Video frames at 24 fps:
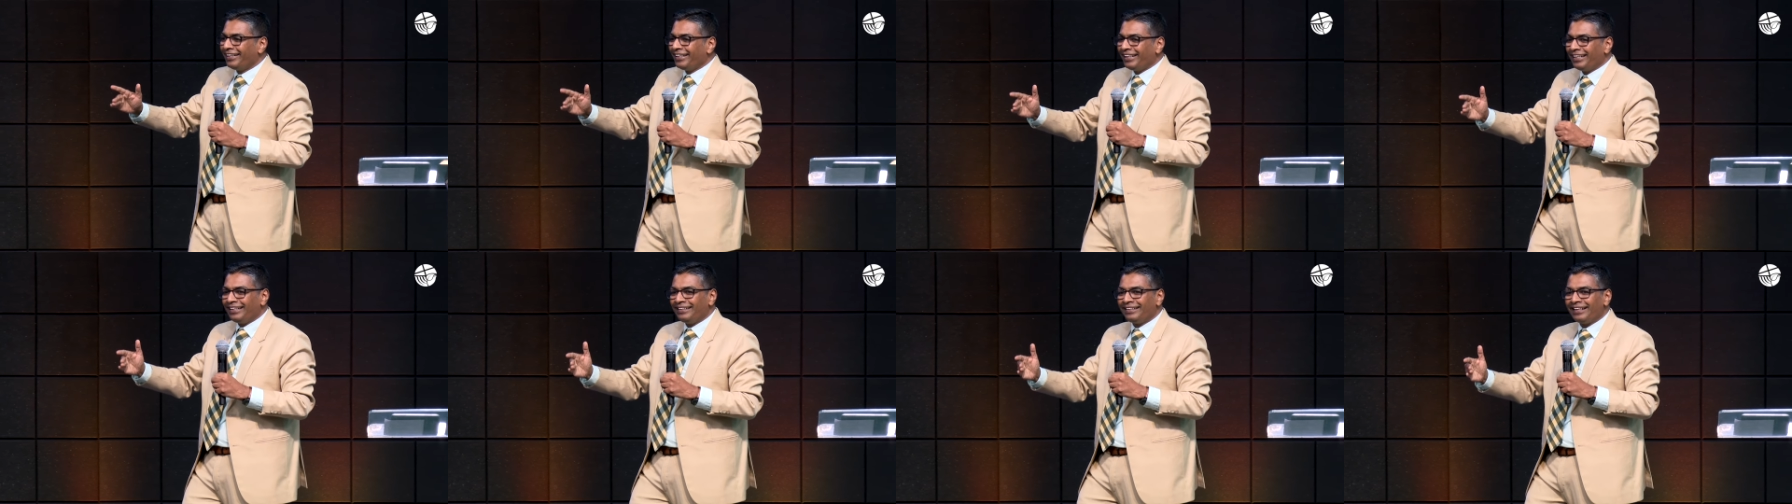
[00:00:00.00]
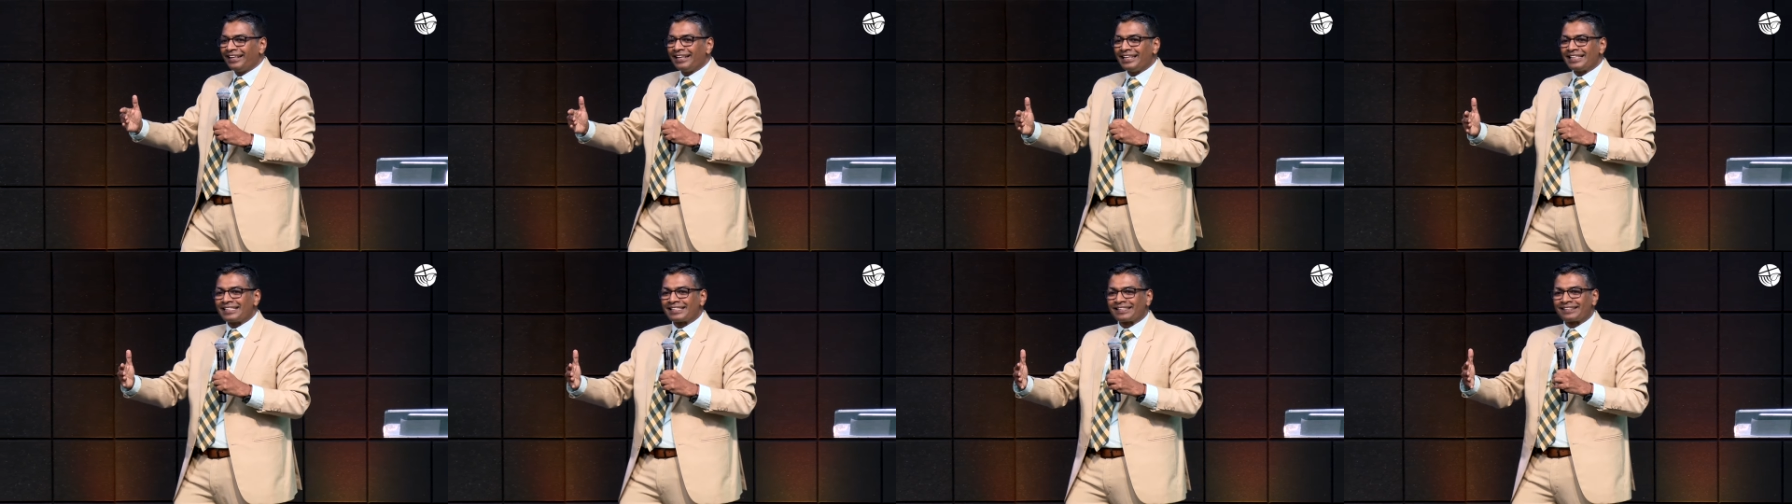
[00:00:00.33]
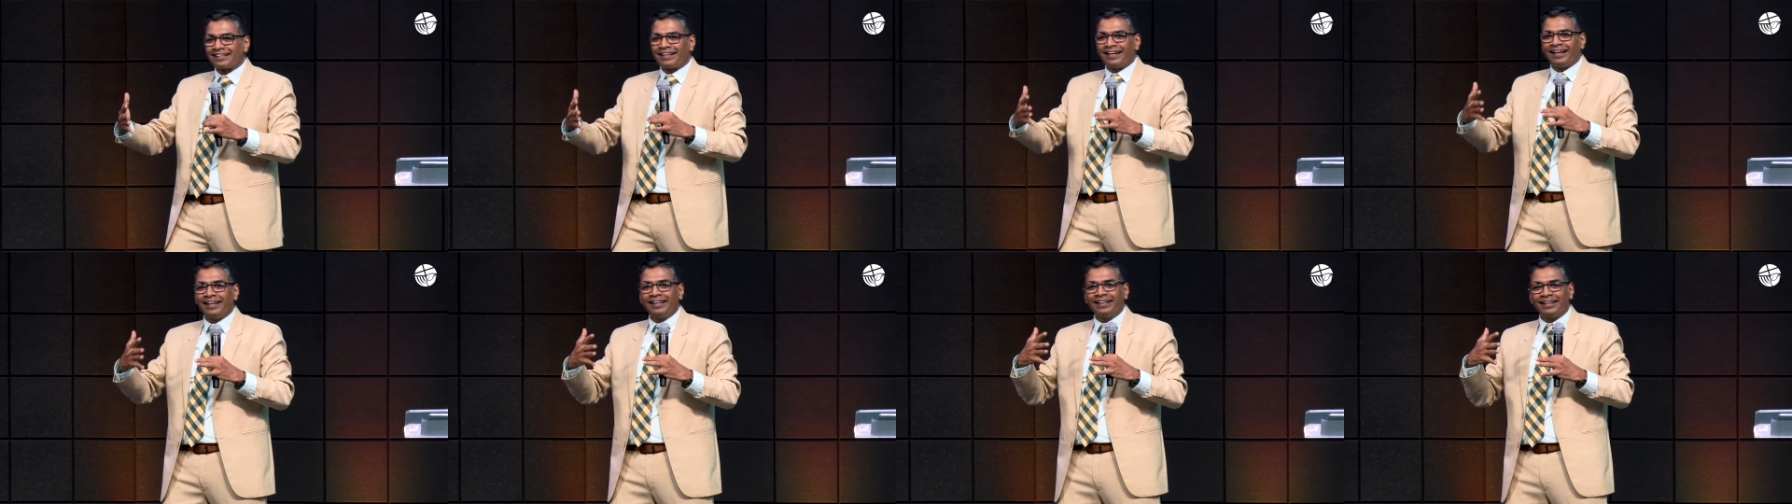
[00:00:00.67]
In the
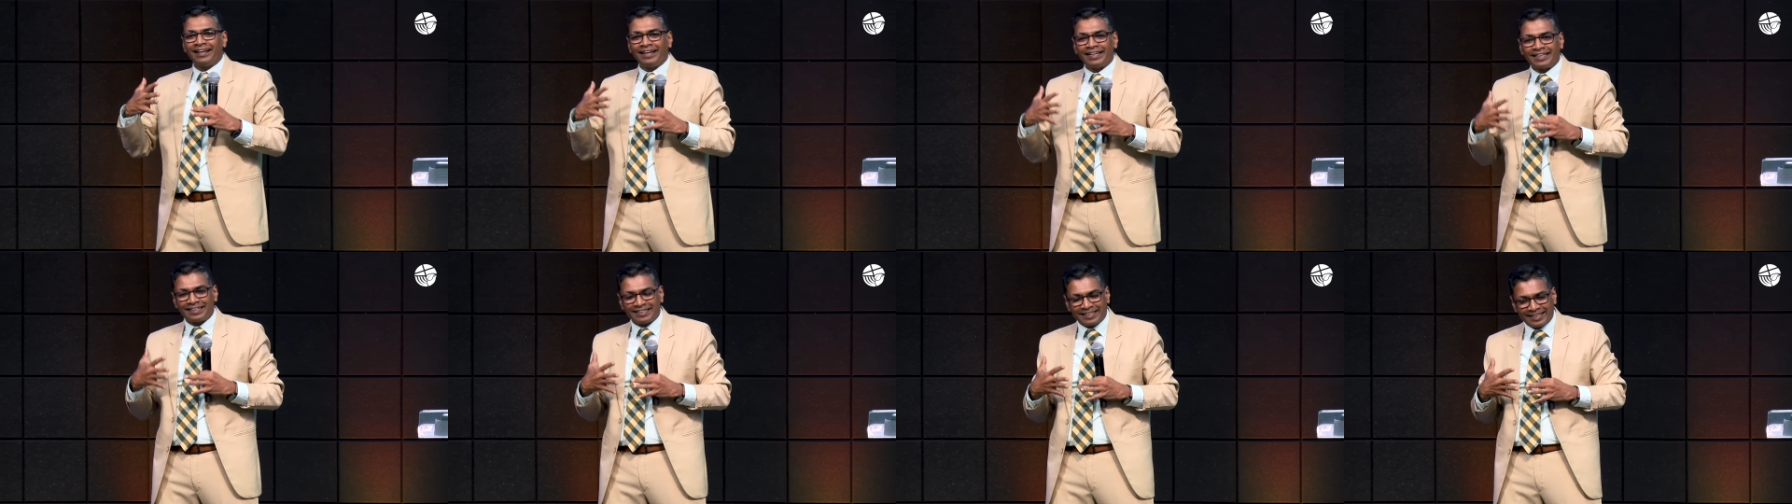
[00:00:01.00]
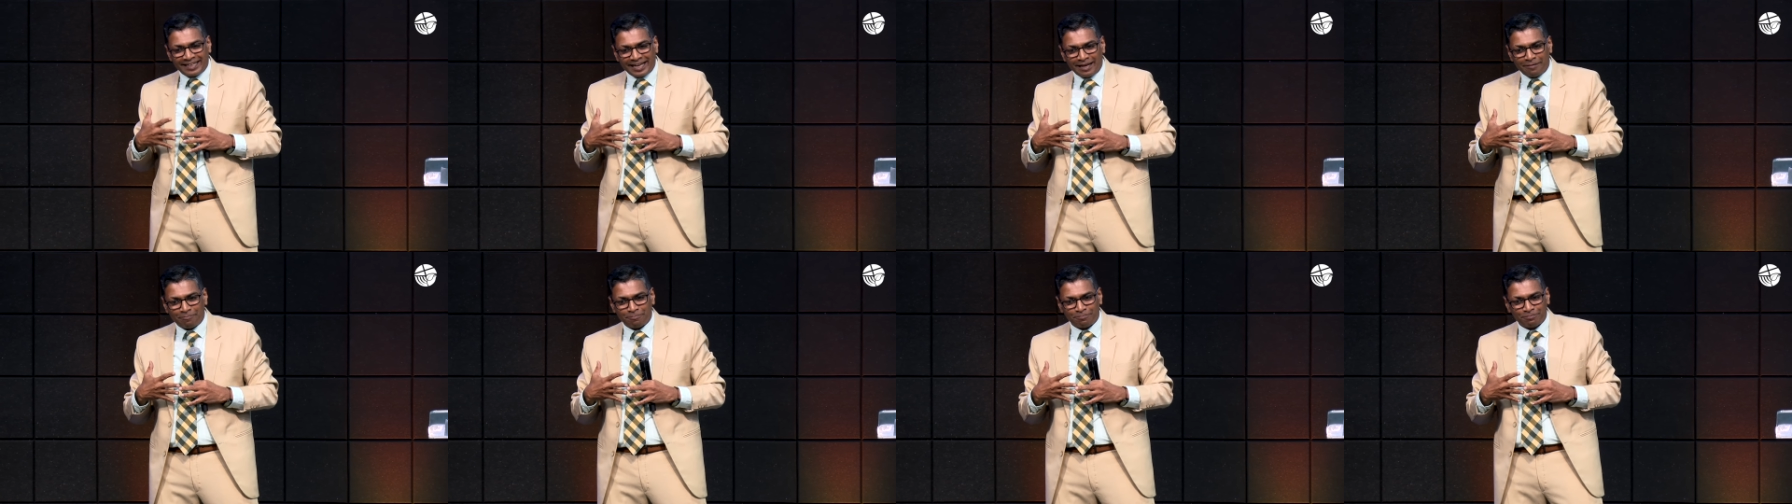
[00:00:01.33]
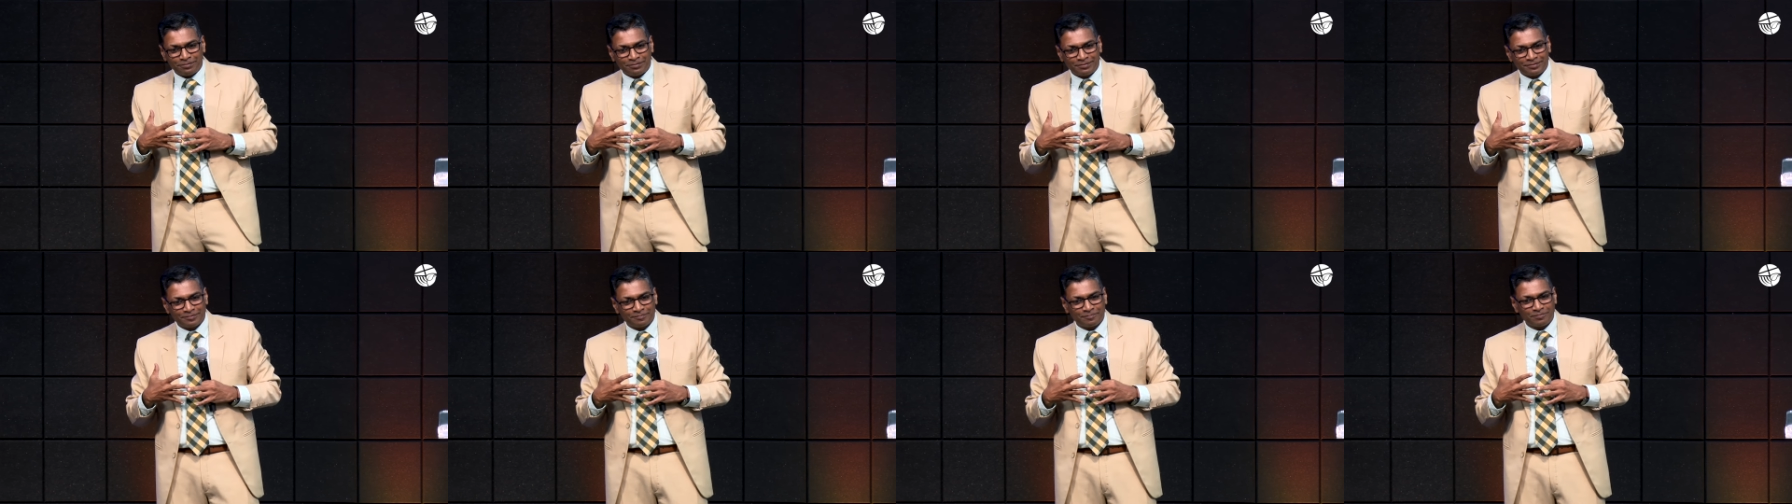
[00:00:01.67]
Israelite camp,
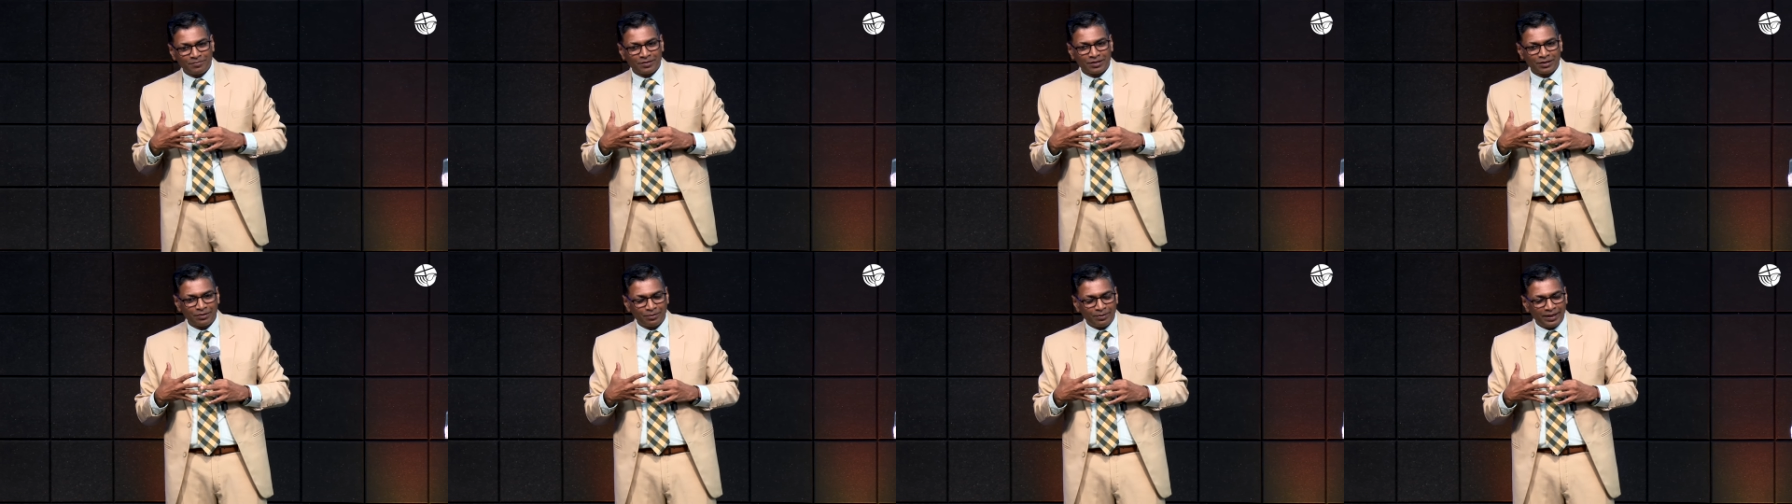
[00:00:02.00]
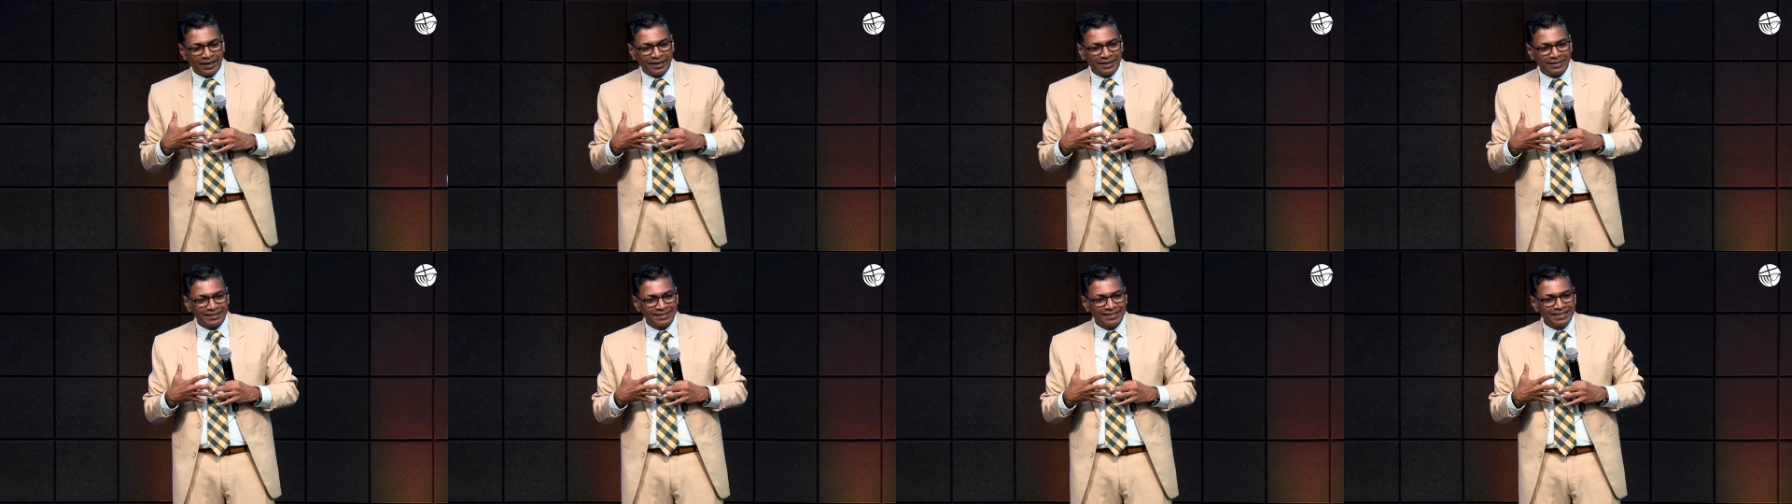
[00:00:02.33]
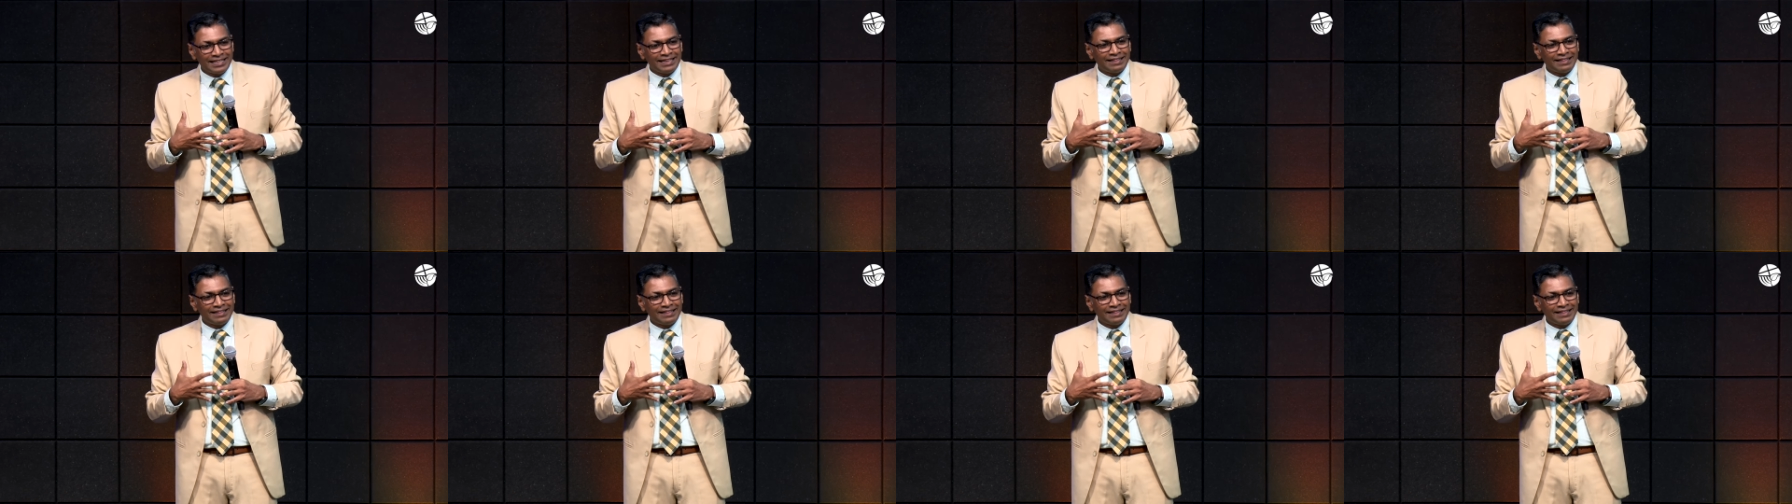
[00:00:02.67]
right?